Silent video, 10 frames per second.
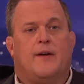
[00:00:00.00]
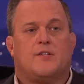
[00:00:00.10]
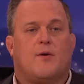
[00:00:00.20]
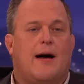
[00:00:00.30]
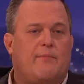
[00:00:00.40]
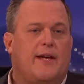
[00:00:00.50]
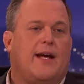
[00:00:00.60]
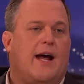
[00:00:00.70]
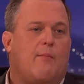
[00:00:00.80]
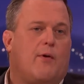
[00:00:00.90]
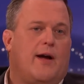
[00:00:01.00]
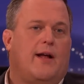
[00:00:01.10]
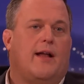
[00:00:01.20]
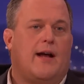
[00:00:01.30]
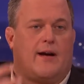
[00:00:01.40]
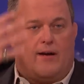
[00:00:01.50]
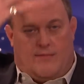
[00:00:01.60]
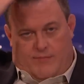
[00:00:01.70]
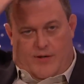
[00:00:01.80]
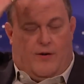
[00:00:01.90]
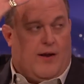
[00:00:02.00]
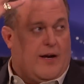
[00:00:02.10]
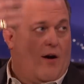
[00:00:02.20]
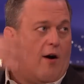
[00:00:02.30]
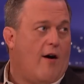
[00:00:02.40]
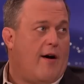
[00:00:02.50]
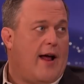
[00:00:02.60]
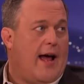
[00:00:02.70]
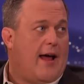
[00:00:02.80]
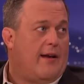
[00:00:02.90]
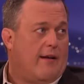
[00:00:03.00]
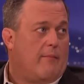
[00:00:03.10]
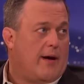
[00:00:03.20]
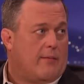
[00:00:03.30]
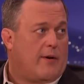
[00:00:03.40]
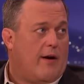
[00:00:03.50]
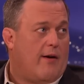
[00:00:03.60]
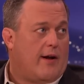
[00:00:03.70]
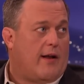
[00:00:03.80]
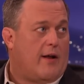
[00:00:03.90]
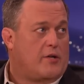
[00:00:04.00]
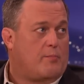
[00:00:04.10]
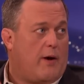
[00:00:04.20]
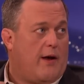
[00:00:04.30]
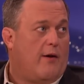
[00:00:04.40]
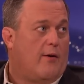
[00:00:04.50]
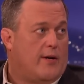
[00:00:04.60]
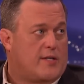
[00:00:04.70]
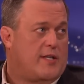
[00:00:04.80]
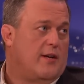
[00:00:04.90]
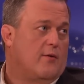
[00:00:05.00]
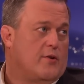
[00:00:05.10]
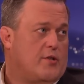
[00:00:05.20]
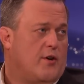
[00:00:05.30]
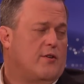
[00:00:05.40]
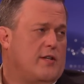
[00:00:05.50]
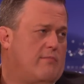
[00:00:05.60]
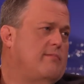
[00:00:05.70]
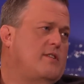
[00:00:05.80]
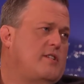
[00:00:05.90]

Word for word: So I'm thinking I'll bring in like a, you know, like a hard hat and I make him carry a lunch pail and a Steelers jersey. Sure.